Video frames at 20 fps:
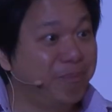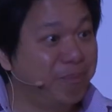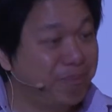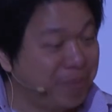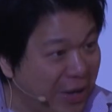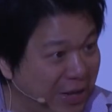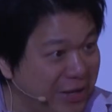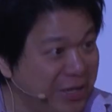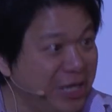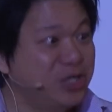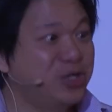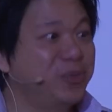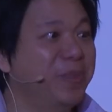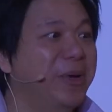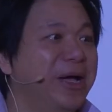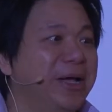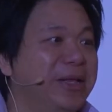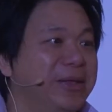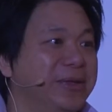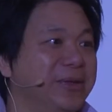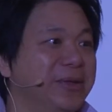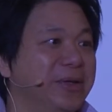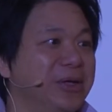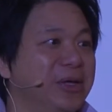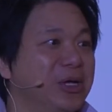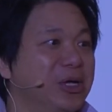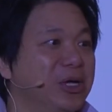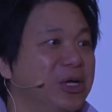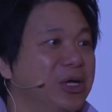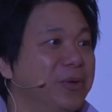punishment
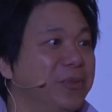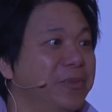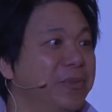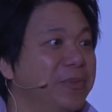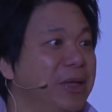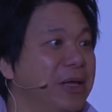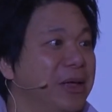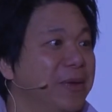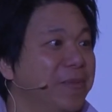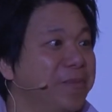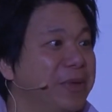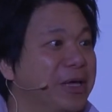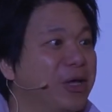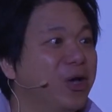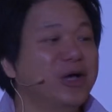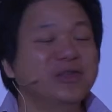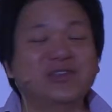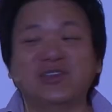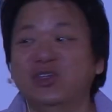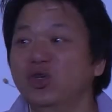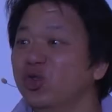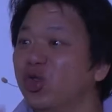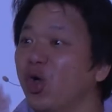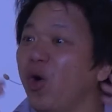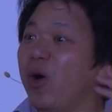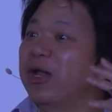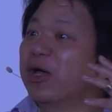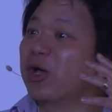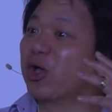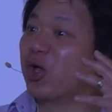because you don't
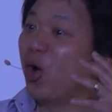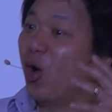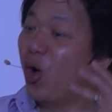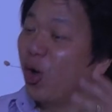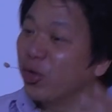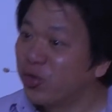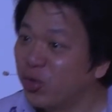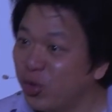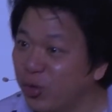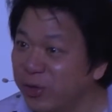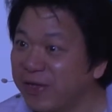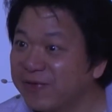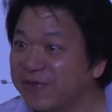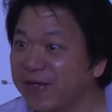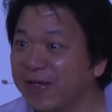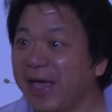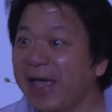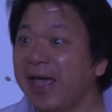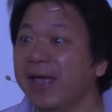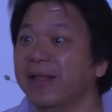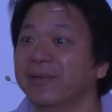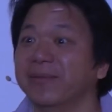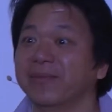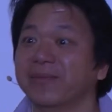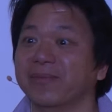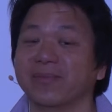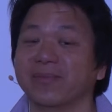want to go through this again.